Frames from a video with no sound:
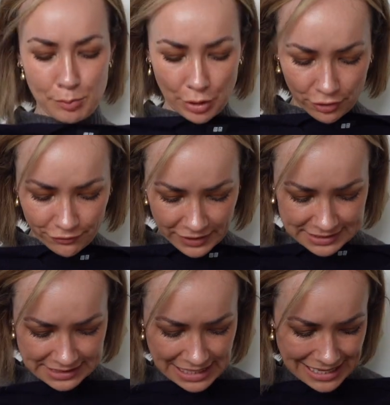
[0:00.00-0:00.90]

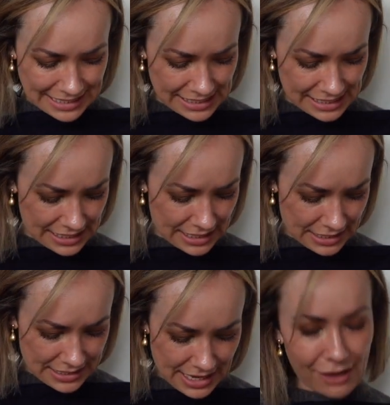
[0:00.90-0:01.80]
perfect inky
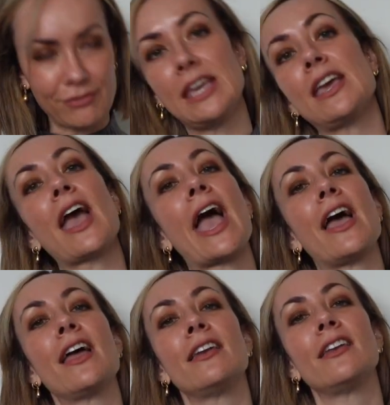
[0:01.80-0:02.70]
navy,
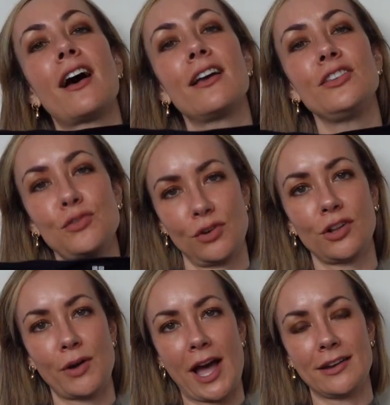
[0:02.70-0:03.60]
and
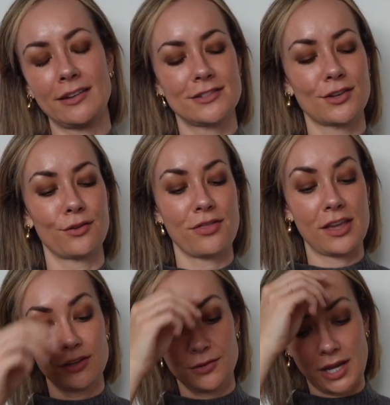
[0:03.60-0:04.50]
Uniqlo had it. So
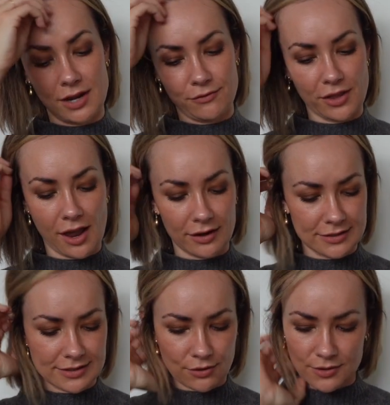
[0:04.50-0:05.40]
thank you again for that,
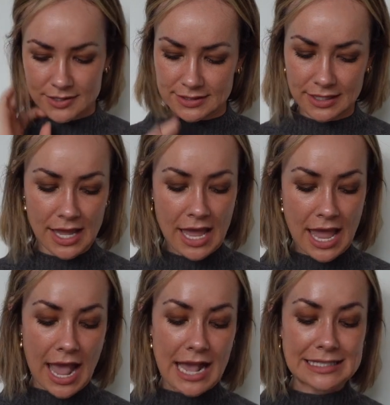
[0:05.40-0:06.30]
because that was
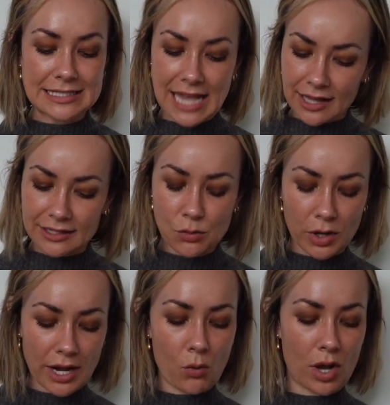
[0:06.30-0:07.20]
exactly
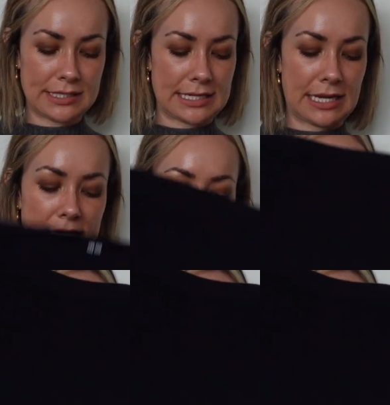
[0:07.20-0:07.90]
what I wanted.